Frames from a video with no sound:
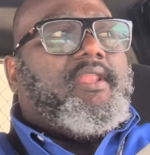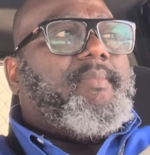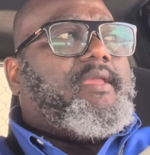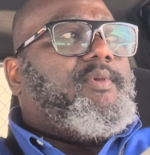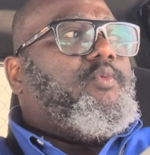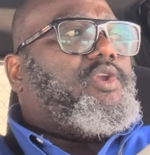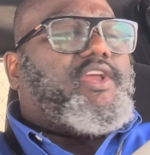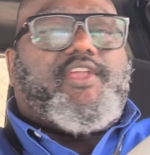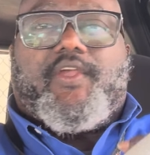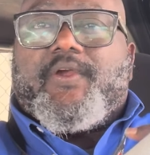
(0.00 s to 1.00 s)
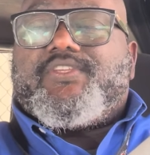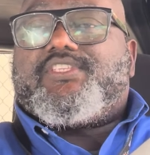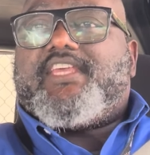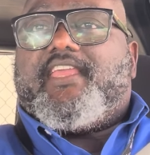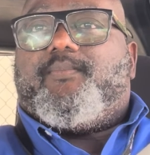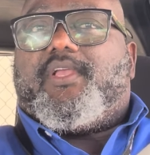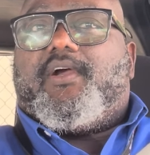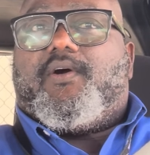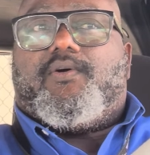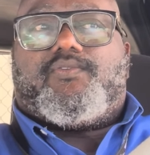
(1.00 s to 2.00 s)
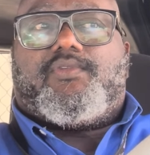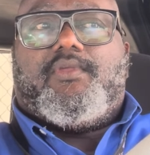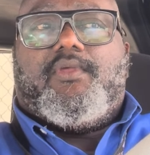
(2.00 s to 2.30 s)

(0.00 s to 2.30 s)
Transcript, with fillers: makes me want to gurgitate because